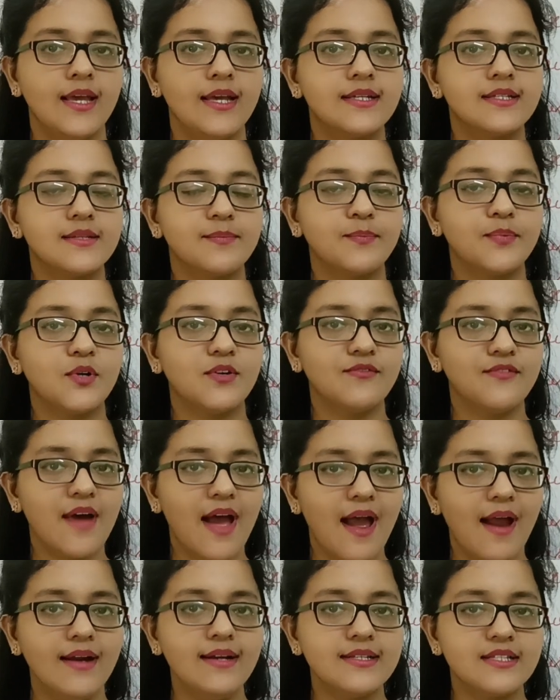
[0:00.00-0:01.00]
It
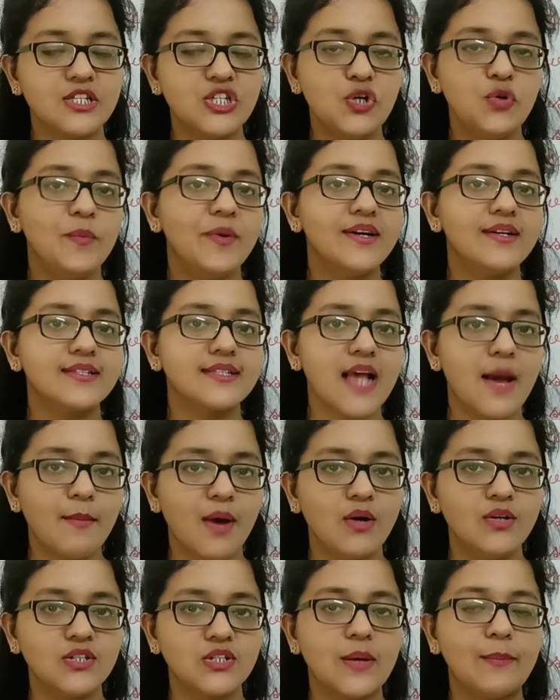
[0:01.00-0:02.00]
provides numerous
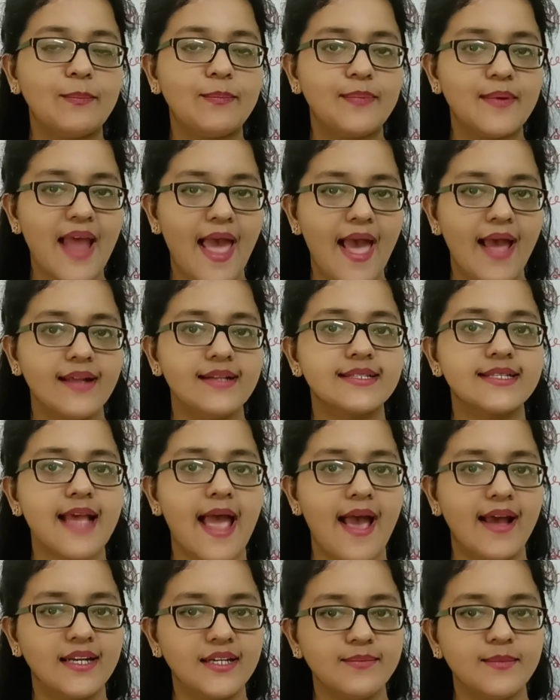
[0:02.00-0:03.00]
amount of plants,
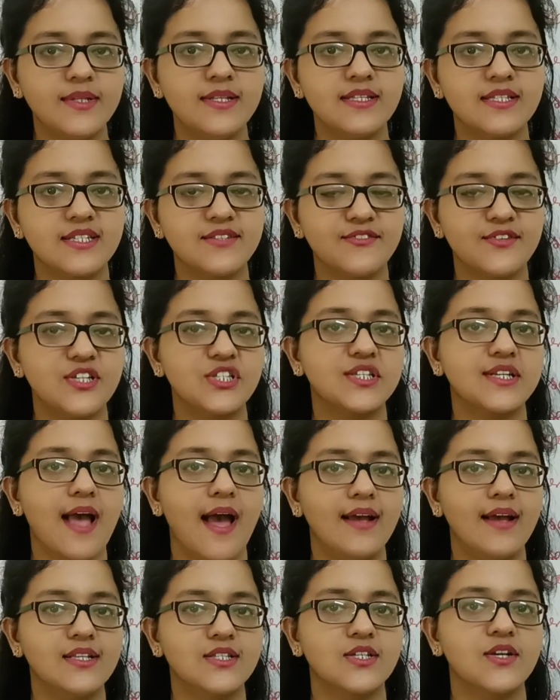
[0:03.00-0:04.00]
animals, different
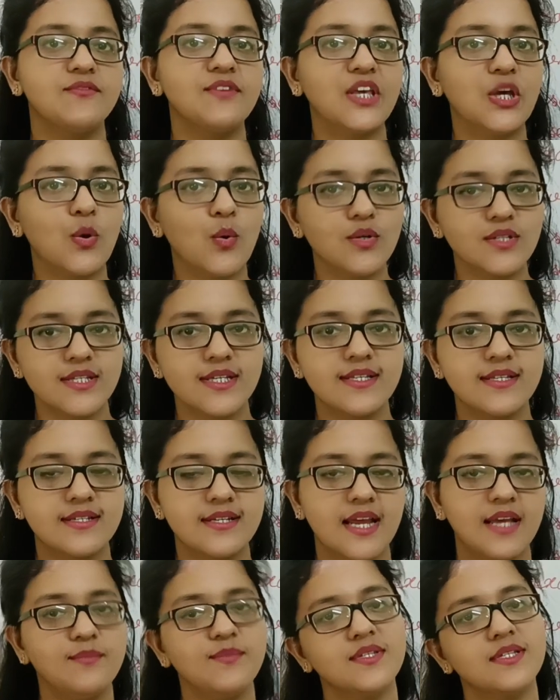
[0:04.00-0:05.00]
kinds of
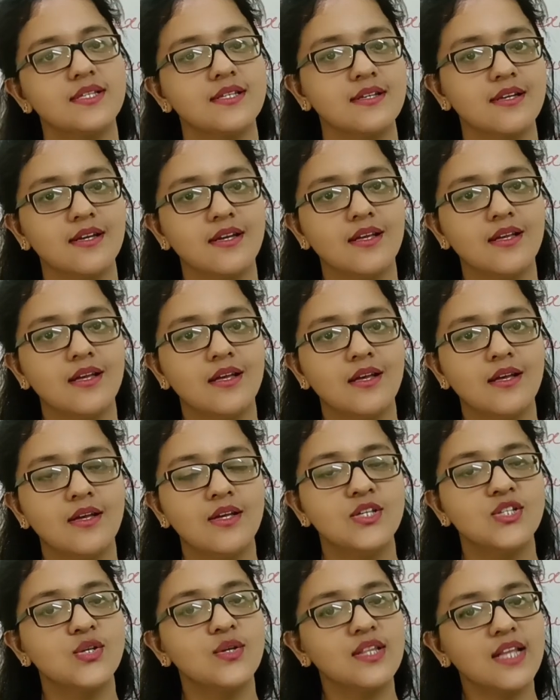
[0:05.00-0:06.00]
ecosystems.
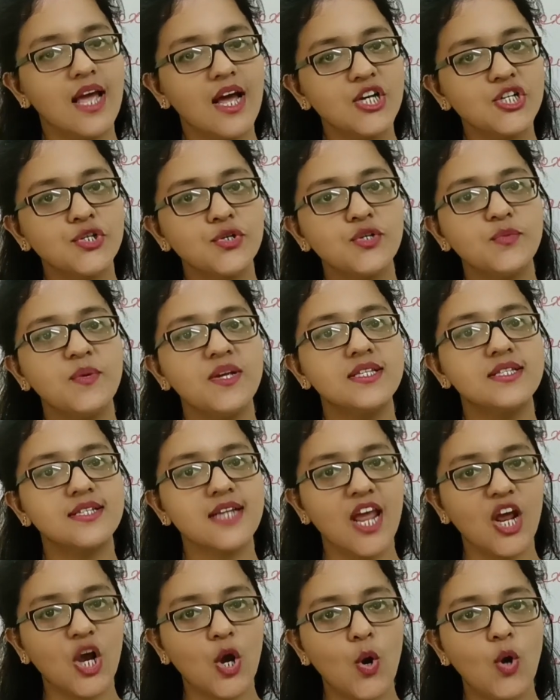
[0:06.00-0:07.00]
So there should be a
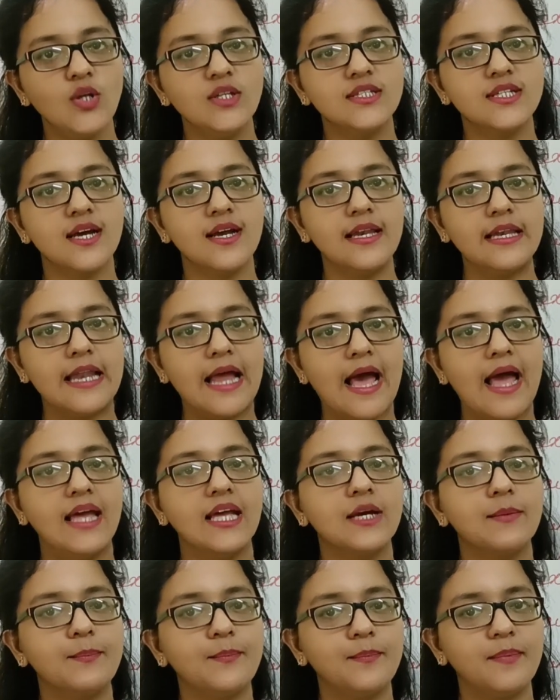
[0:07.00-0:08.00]
stakeholder
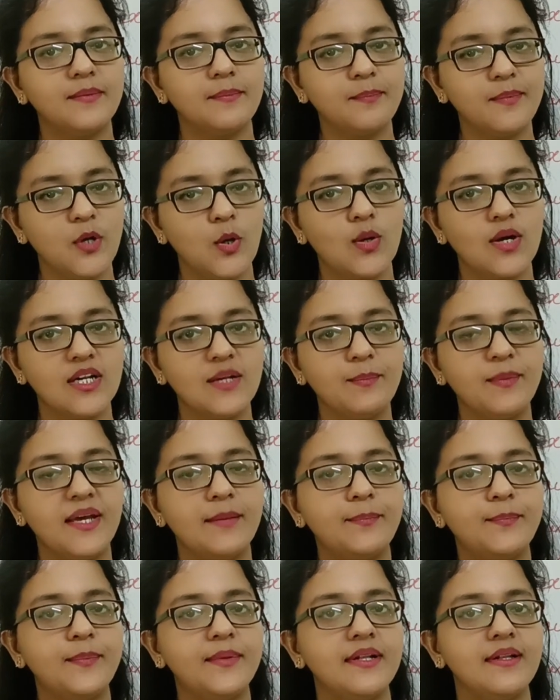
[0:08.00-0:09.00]
like local
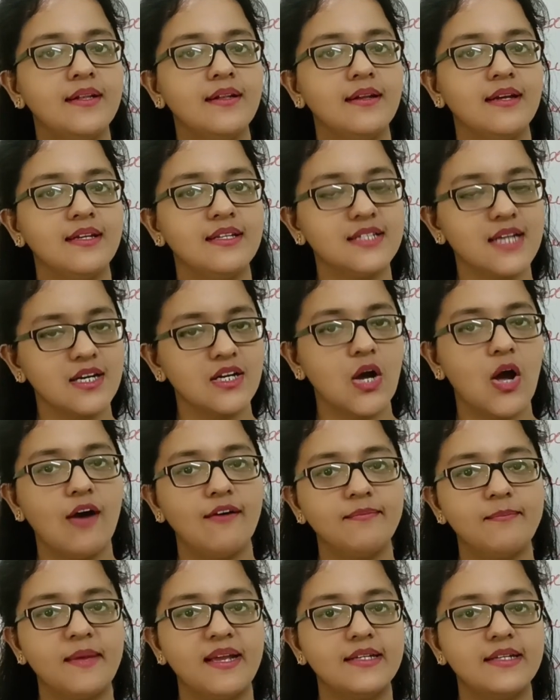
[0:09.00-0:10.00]
people, Indian
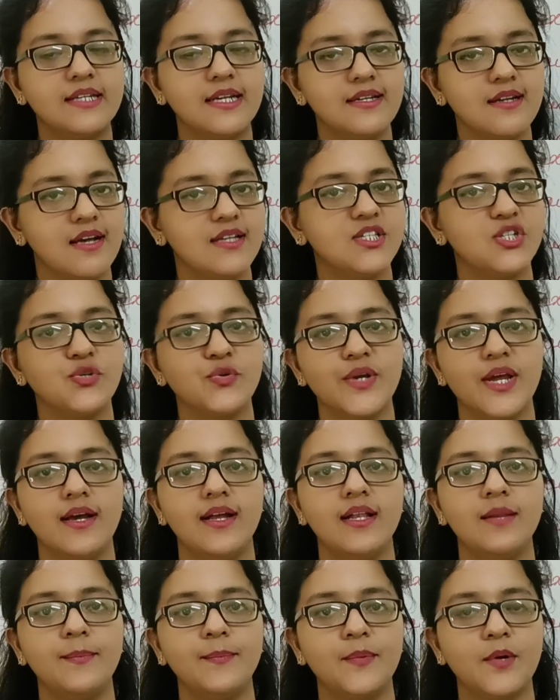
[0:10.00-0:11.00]
government,
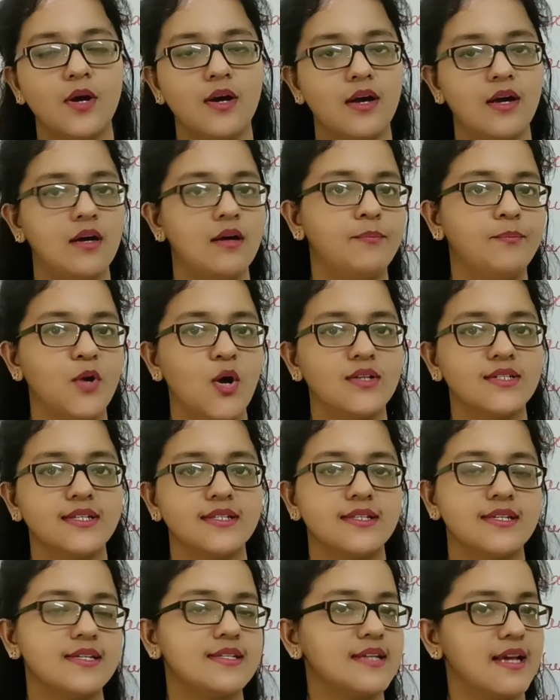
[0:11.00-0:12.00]
industrial
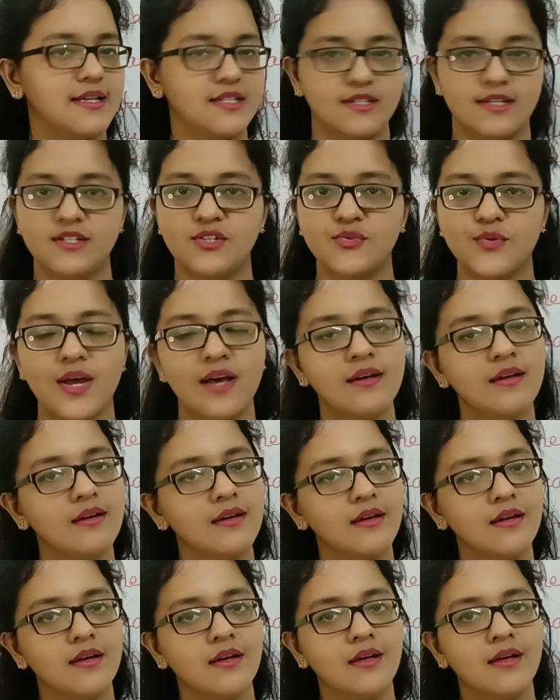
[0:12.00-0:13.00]
processes,
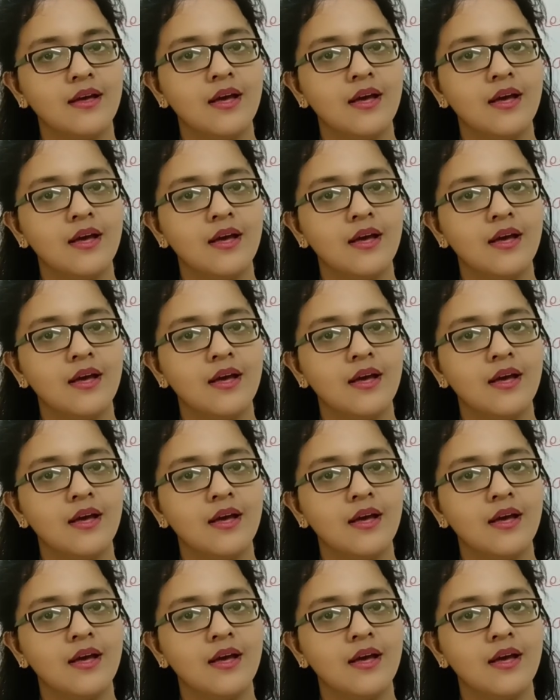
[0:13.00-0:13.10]
etc.